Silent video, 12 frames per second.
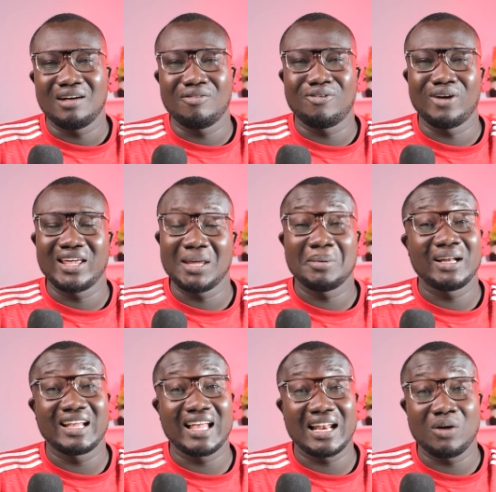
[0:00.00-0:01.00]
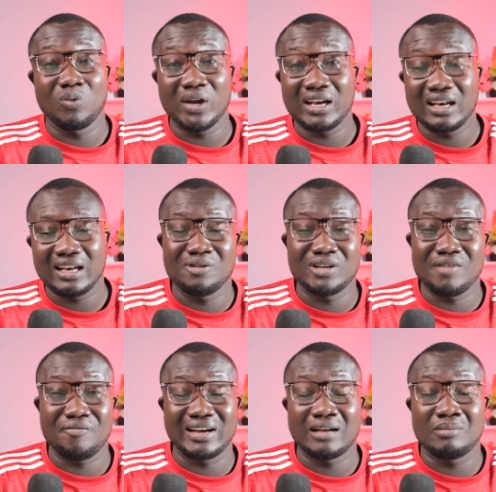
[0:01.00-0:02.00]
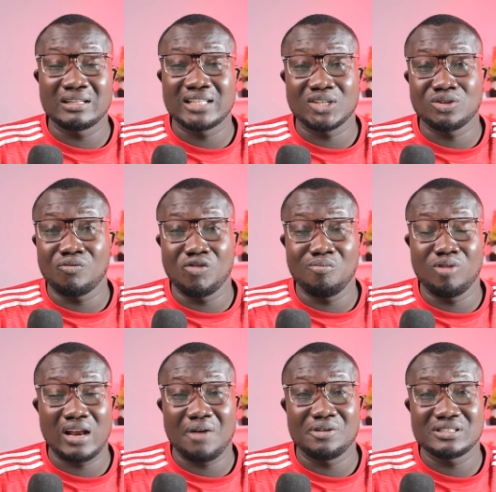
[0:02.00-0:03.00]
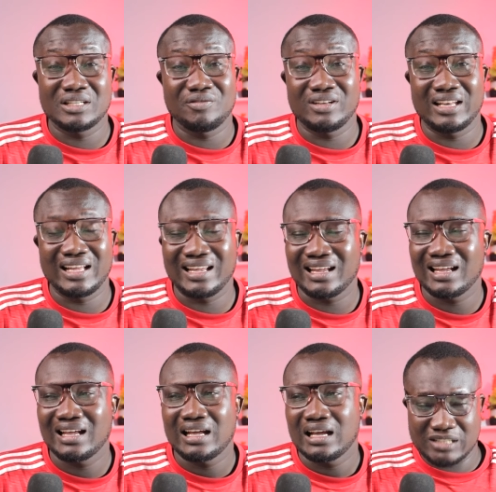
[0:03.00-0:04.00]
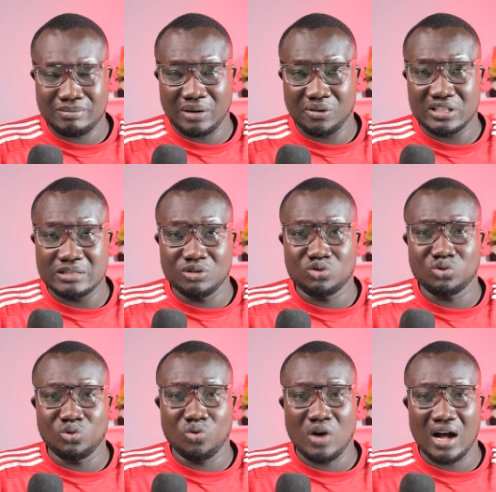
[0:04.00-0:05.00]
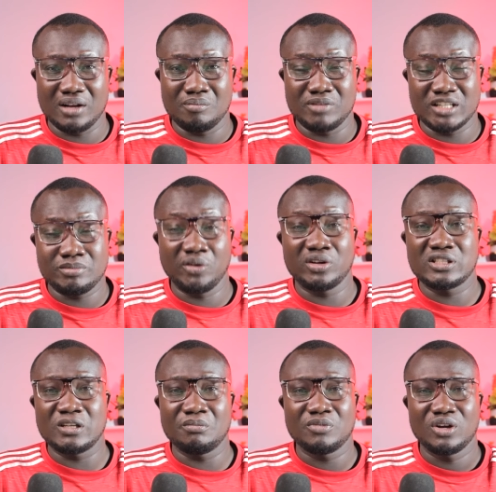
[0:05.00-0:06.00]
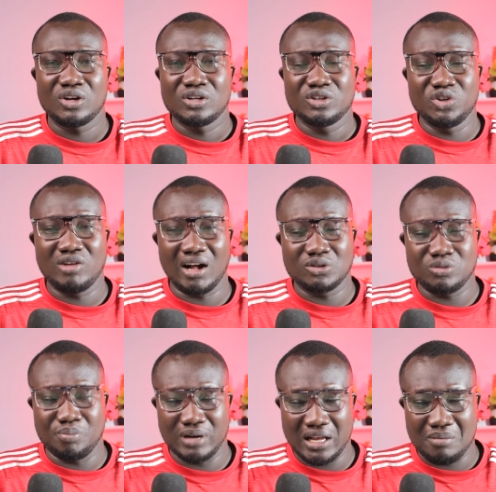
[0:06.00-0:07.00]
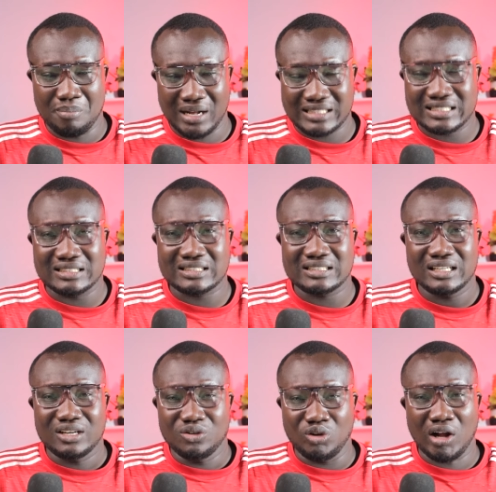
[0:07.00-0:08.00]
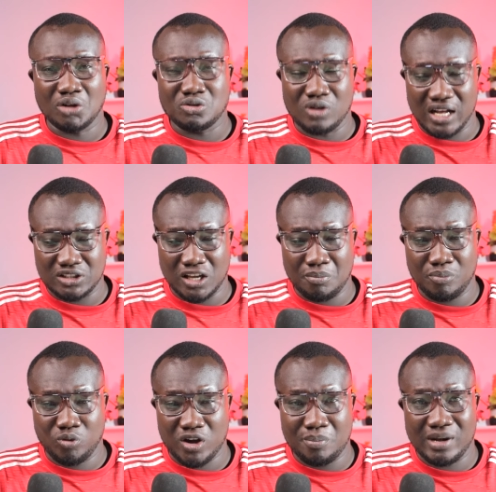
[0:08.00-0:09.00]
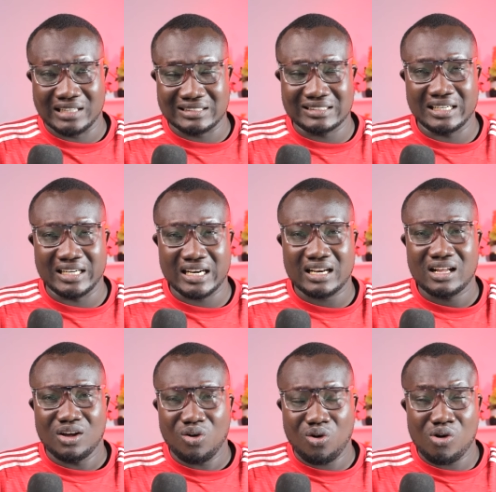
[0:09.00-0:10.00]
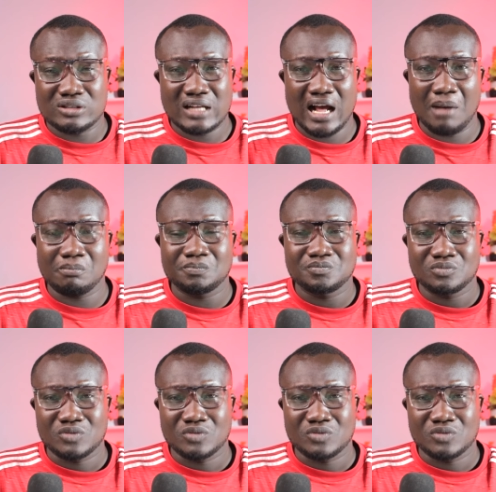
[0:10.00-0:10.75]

for him and they get a win. The fundamentals of football aren't even there. This Madrid team needs to know how, this Madrid team knew how to play in patterns, knew how to exchange quick passes and then cause harm.